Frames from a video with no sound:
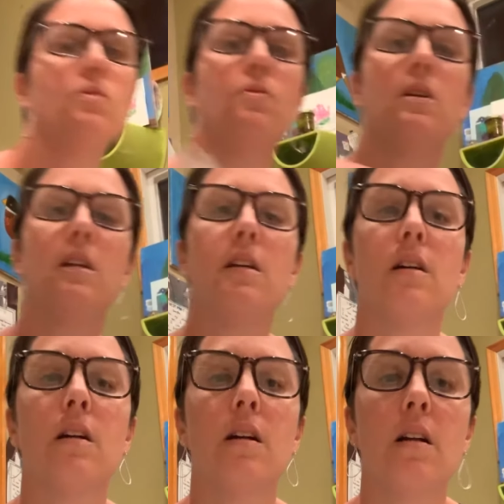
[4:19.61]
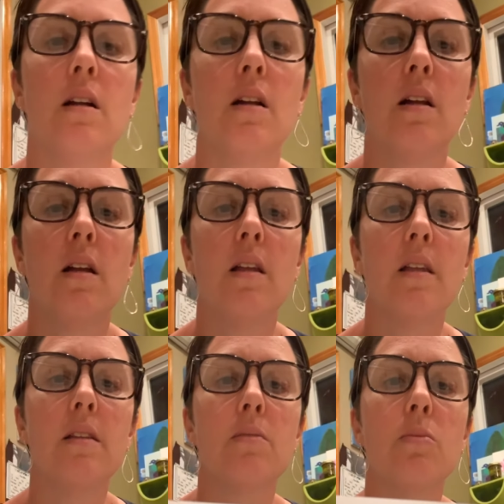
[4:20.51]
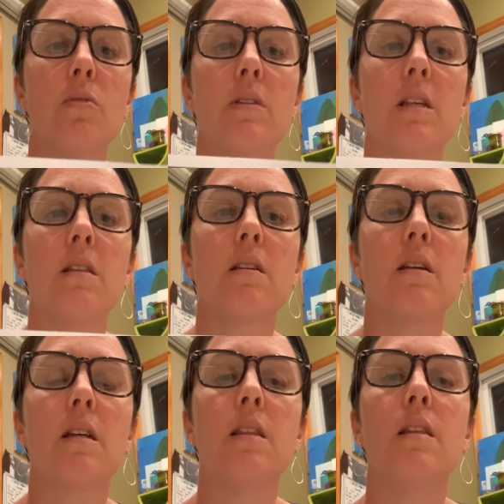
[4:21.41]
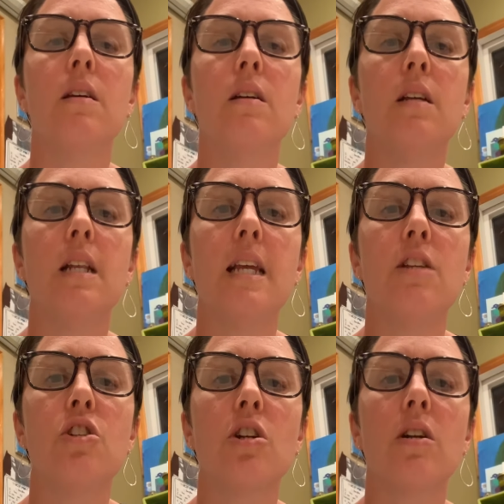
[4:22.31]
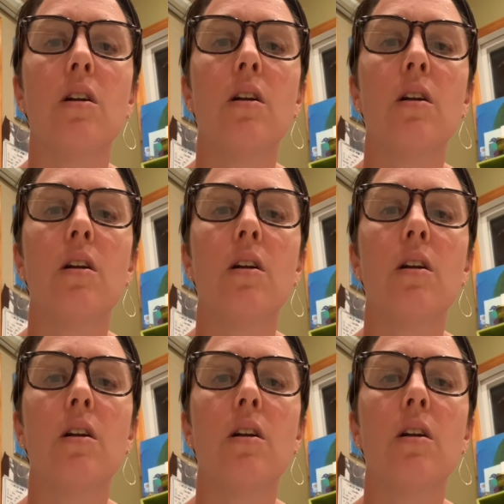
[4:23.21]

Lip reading: is right here. That's more what they look like in nature.